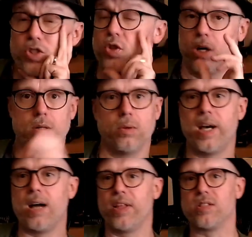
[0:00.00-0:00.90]
Oh,
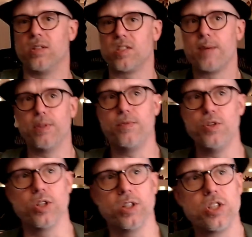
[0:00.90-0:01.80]
wow, that's a long time in the
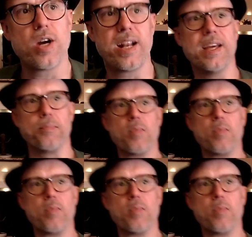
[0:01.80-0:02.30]
future. Let's try it again.